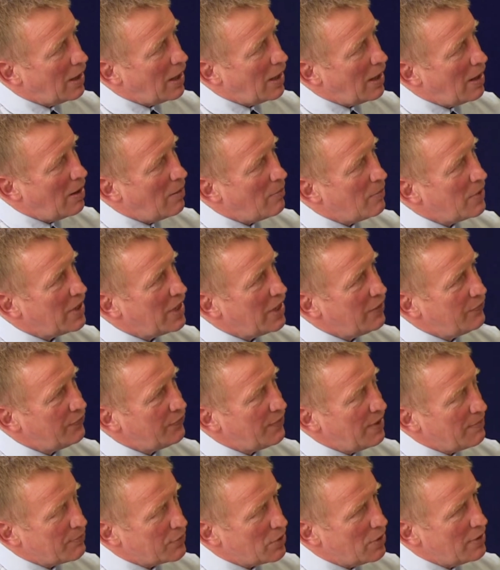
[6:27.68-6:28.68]
Um,
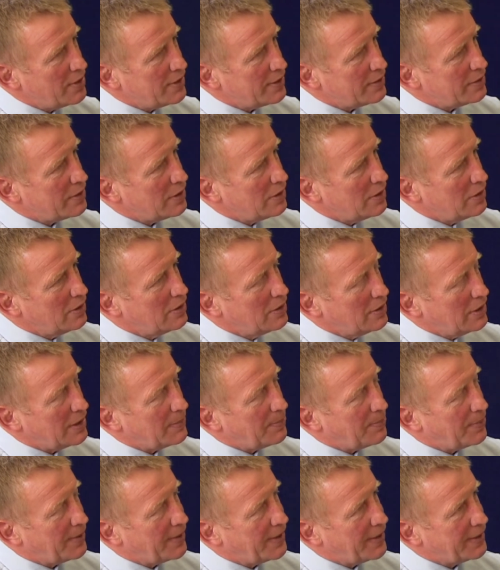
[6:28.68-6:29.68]
if I'm going at the early
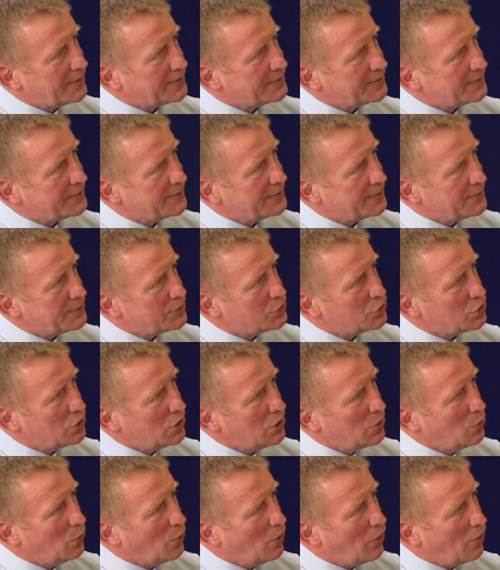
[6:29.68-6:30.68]
part at
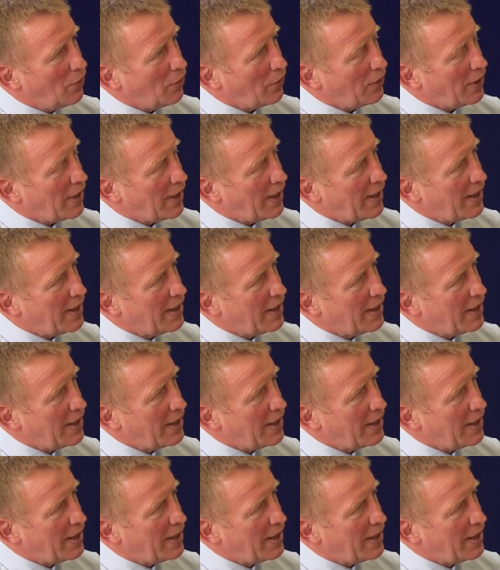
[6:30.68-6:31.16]
T one,